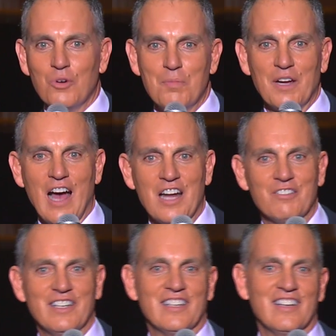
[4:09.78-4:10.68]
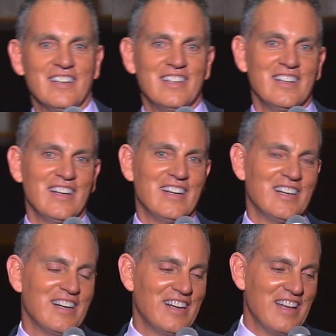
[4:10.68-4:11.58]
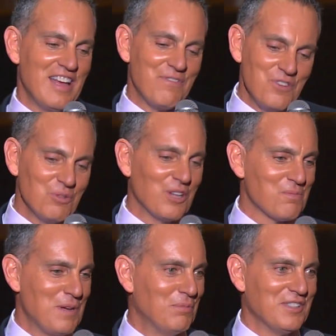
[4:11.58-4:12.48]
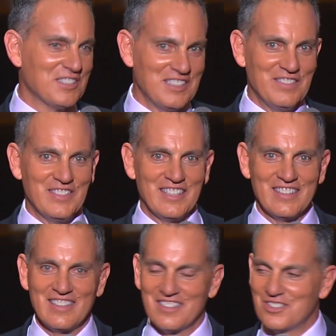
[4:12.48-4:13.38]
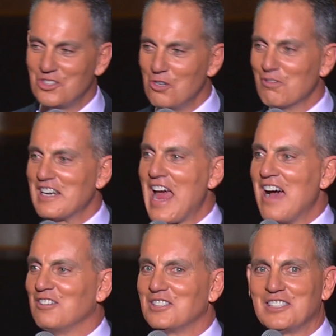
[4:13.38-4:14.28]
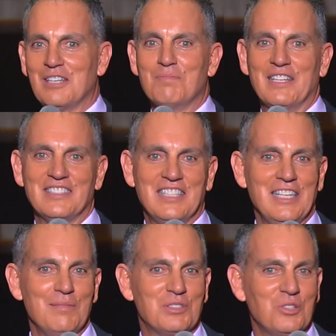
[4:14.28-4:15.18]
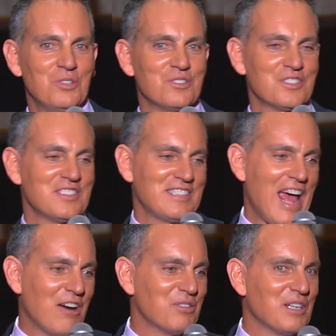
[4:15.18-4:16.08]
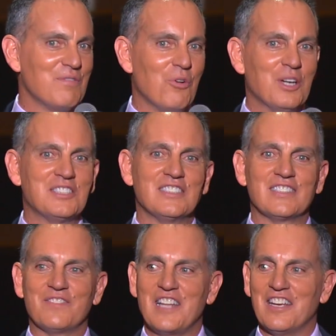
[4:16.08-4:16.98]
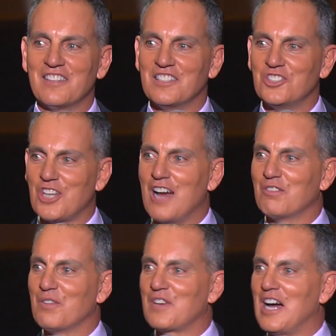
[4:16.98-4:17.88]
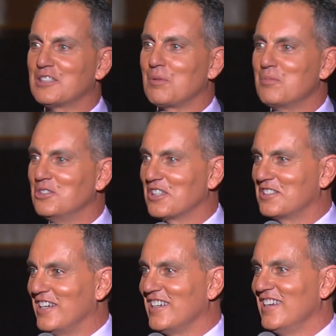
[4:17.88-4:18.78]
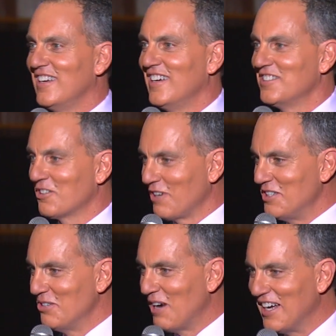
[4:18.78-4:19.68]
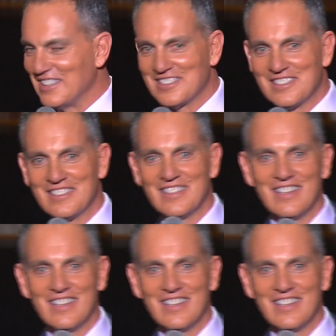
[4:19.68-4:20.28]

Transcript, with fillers: we'll be honoring a few other people this evening. Two renowned sibling teams whose towering voices have taken the genre of gospel music to, to great new heights.